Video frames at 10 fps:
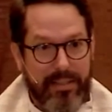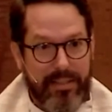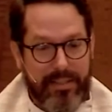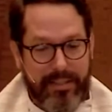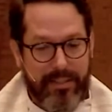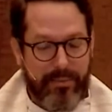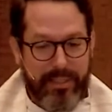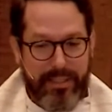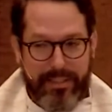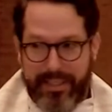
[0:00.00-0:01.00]
And they go, well, he
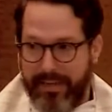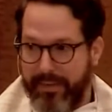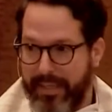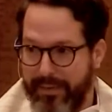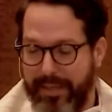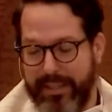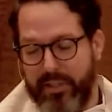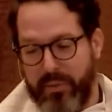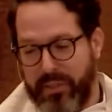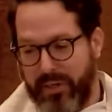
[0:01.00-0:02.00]
doesn't have any. Well, the
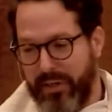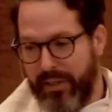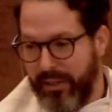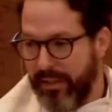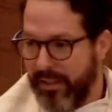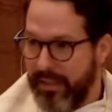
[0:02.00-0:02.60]
Swiss Guard.